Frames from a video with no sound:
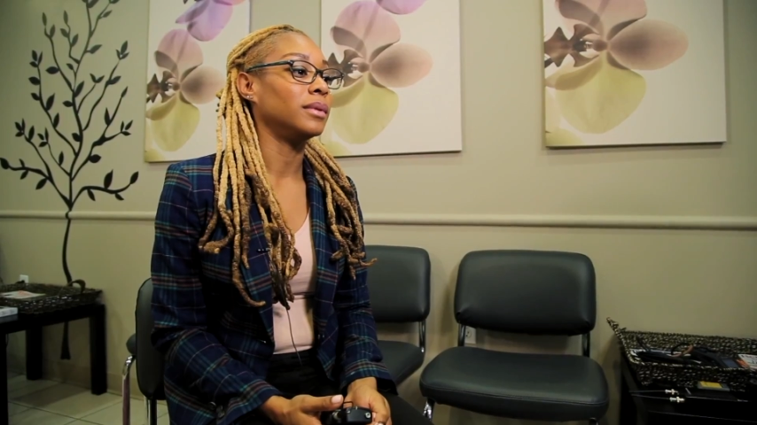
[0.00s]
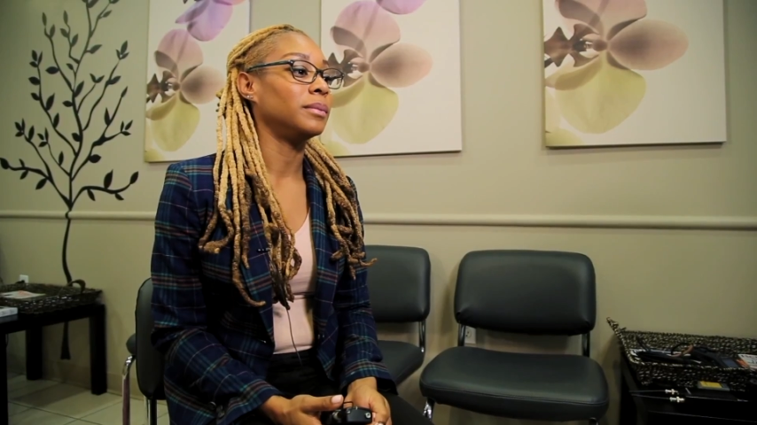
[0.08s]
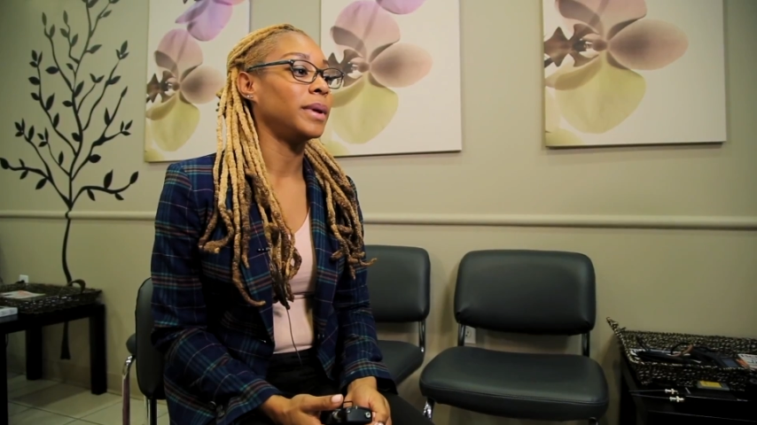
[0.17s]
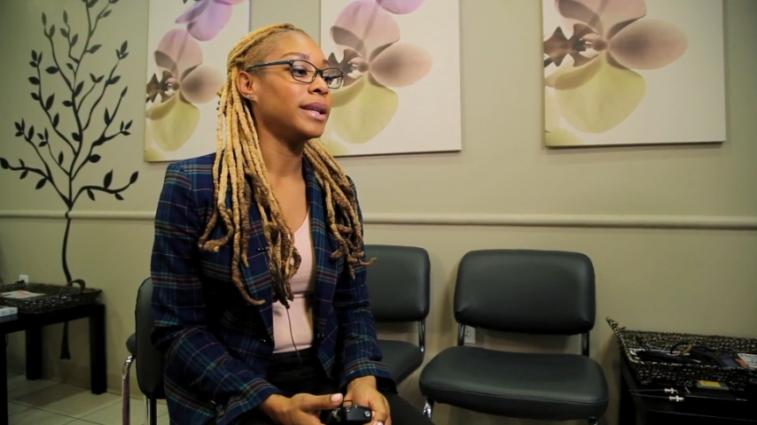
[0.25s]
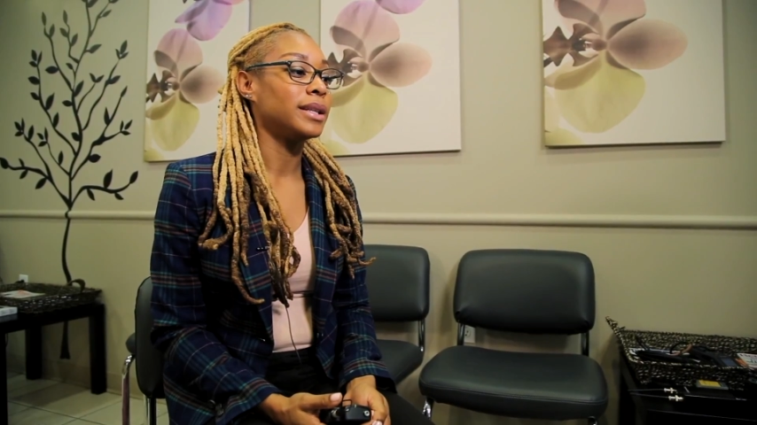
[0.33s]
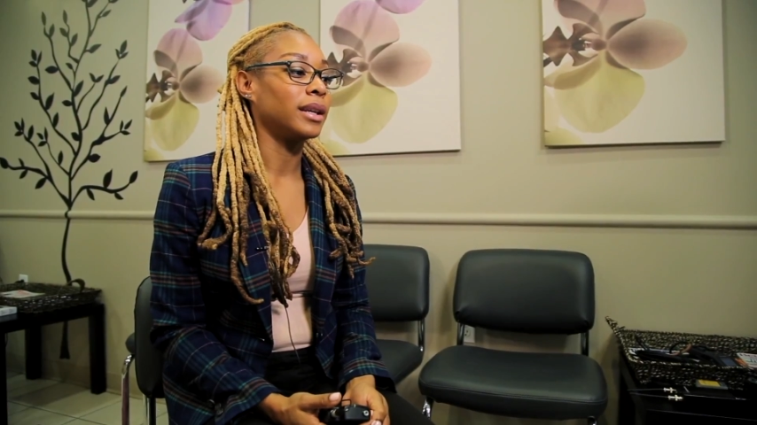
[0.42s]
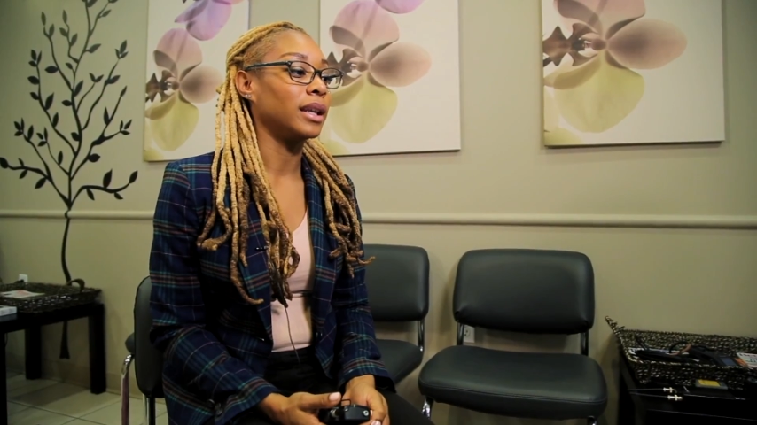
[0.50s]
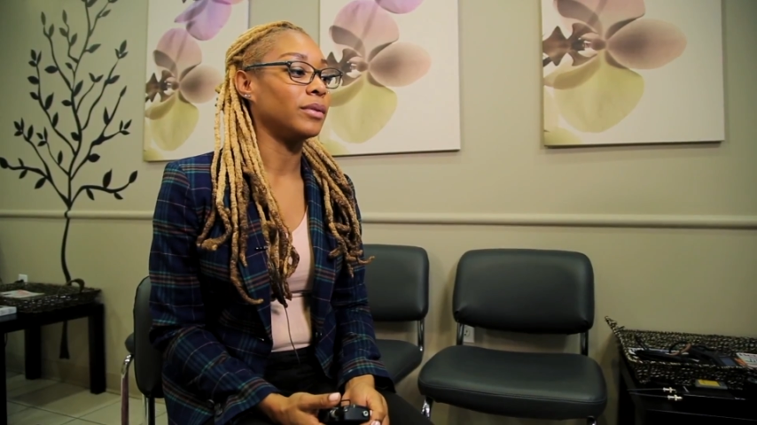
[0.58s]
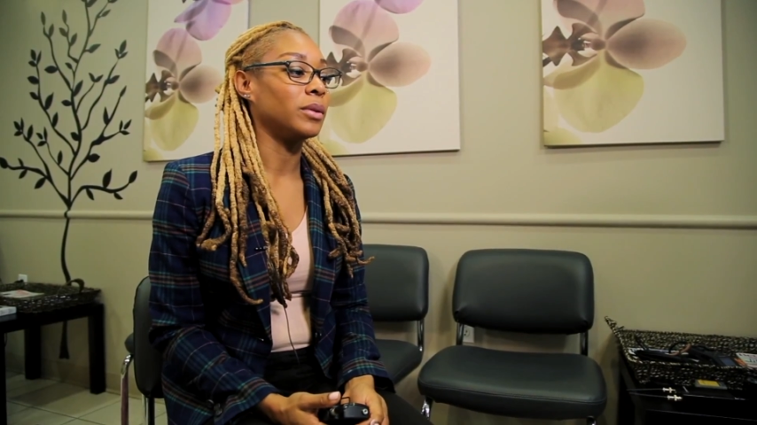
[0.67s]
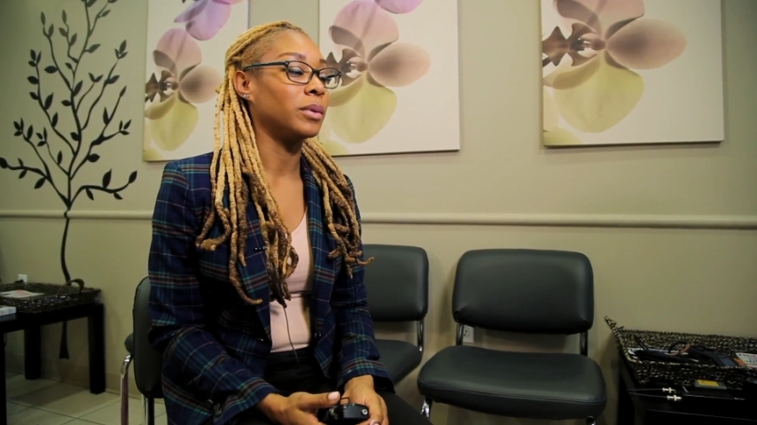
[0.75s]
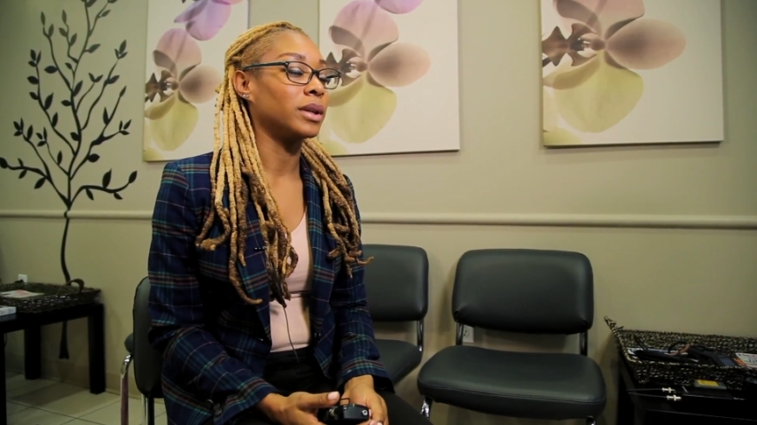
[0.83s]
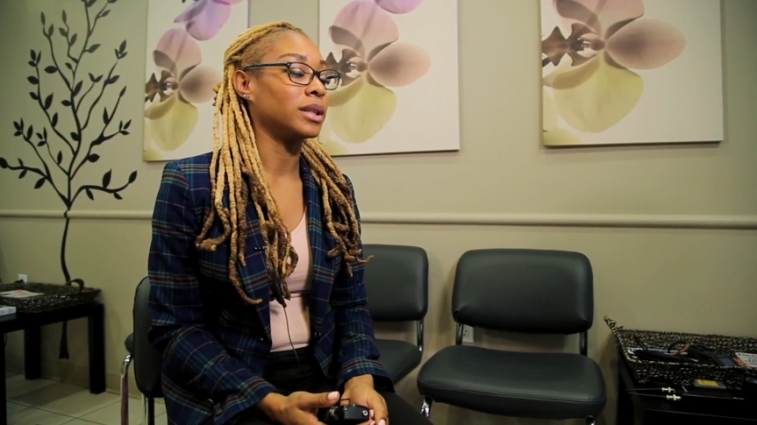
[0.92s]
basically if
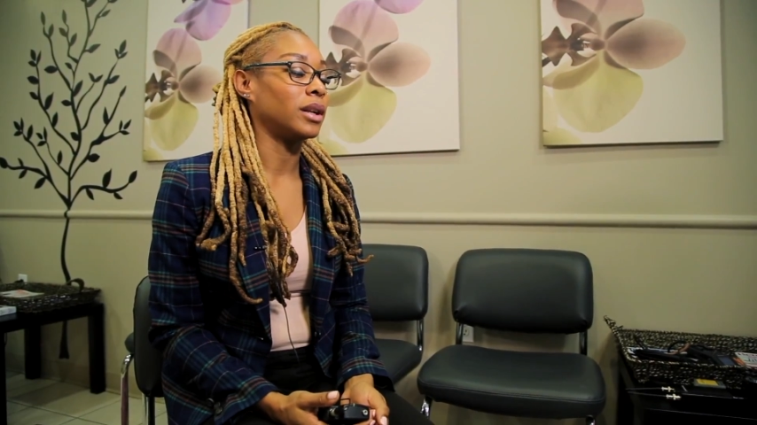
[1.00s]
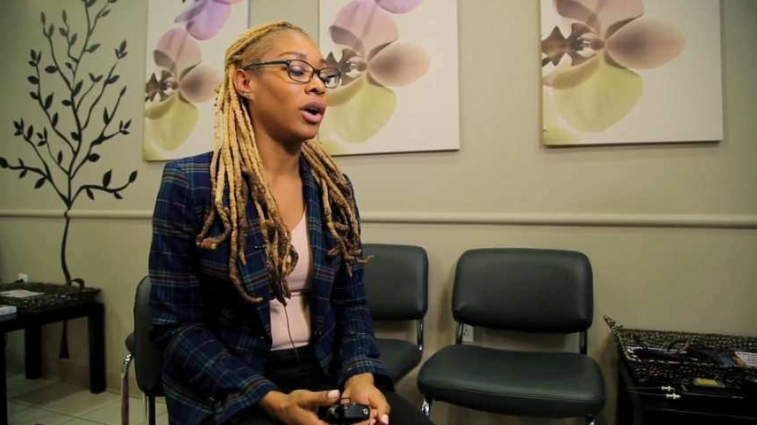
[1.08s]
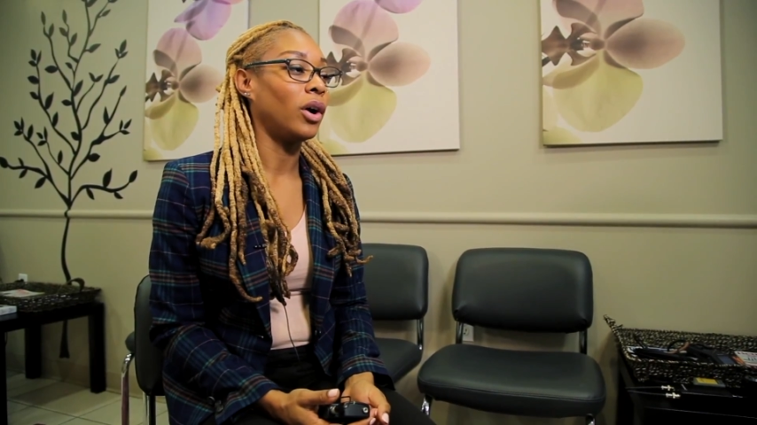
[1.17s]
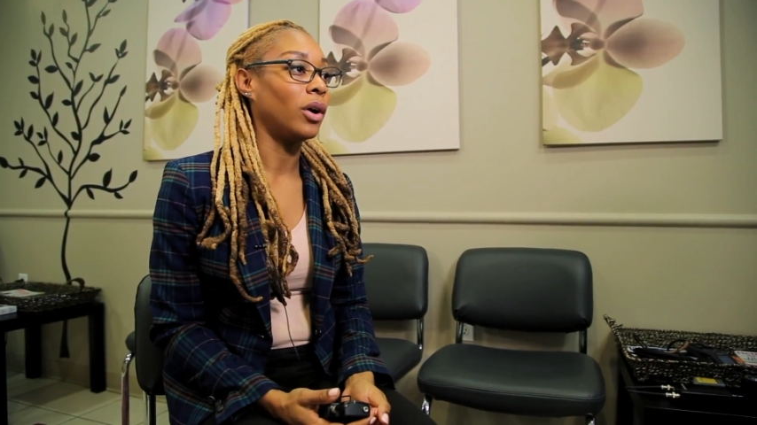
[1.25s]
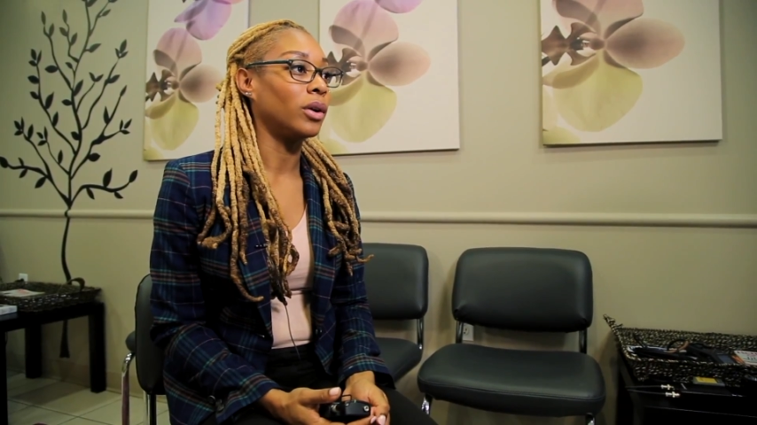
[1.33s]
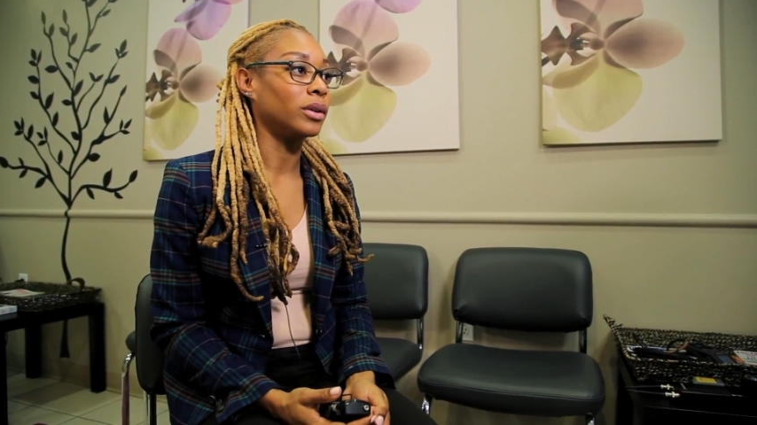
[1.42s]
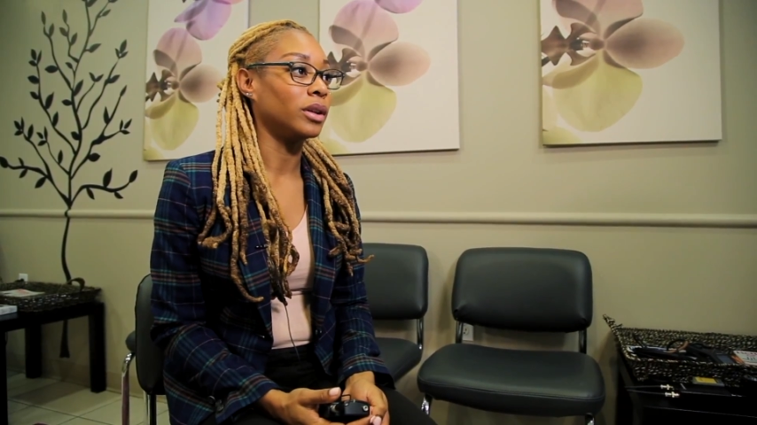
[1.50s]
you worked at all,